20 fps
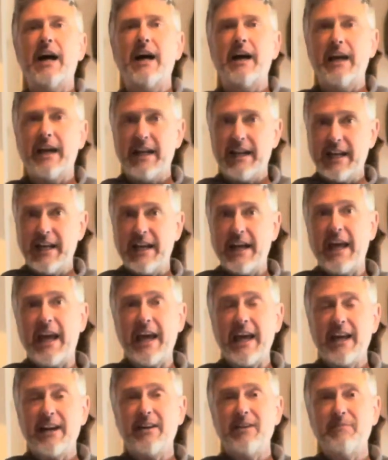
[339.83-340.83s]
and then
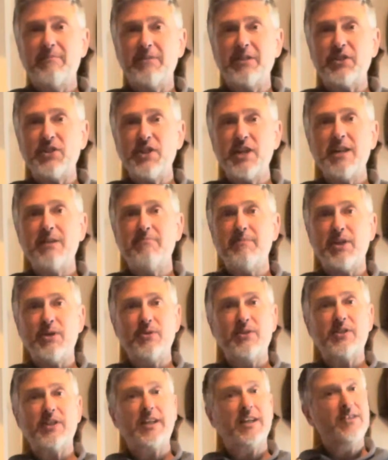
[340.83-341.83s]
hand them the sheet
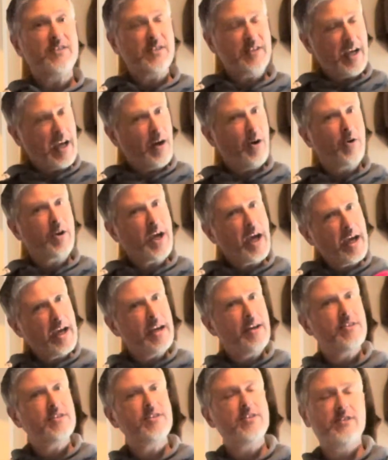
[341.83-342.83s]
music and say, okay,
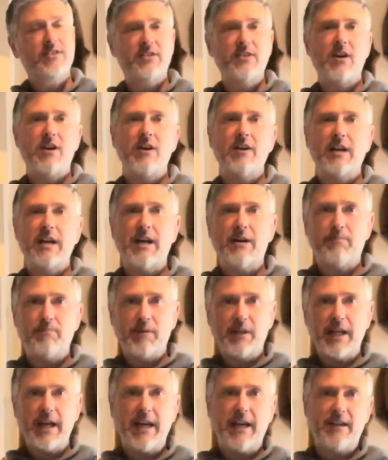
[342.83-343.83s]
here's the song, now
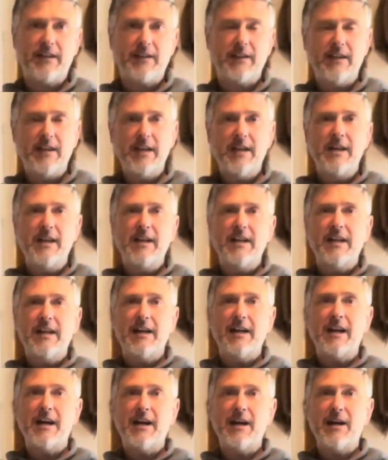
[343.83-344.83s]
play it.
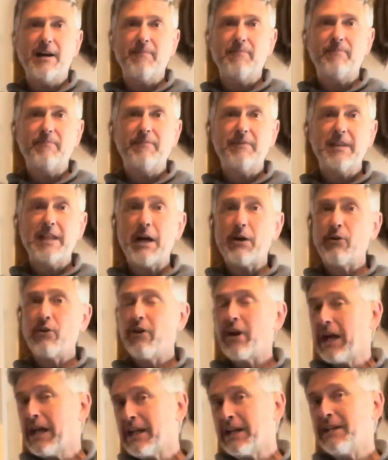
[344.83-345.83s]
Now,
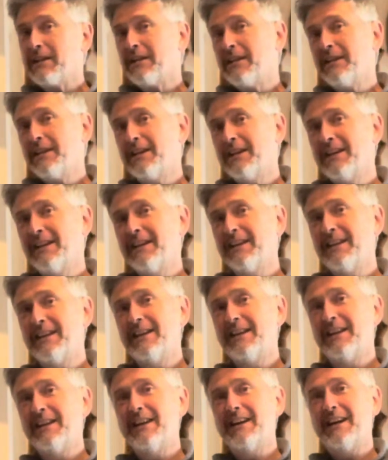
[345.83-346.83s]
granted,
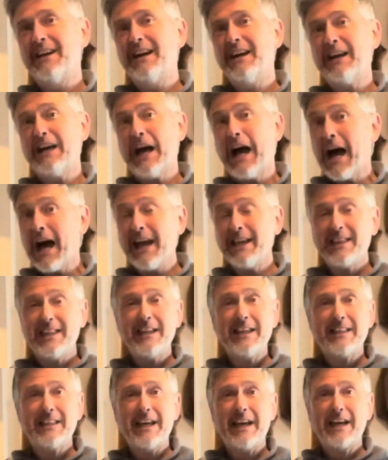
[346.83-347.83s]
I
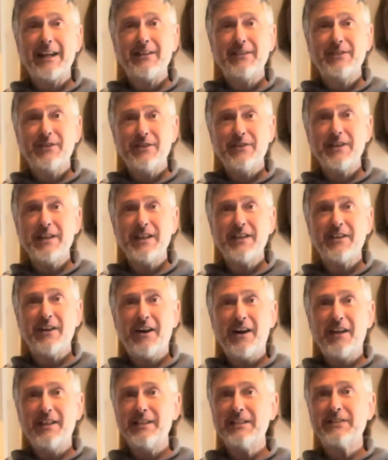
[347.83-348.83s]
think that a turkey
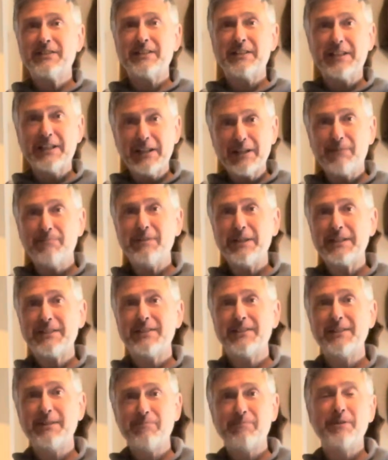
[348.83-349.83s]
call is a little bit
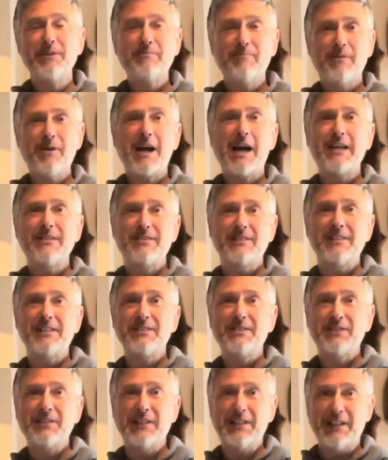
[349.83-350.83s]
simpler
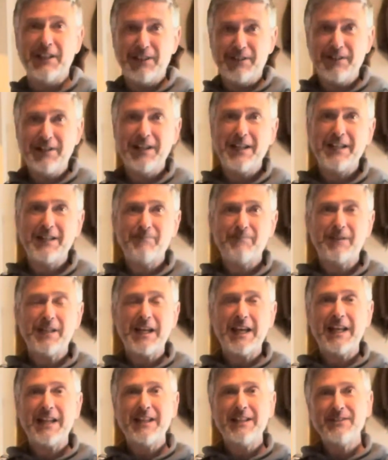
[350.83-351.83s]
process than learning to
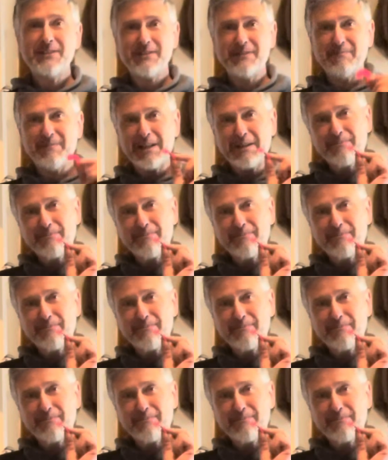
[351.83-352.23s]
play an instrument.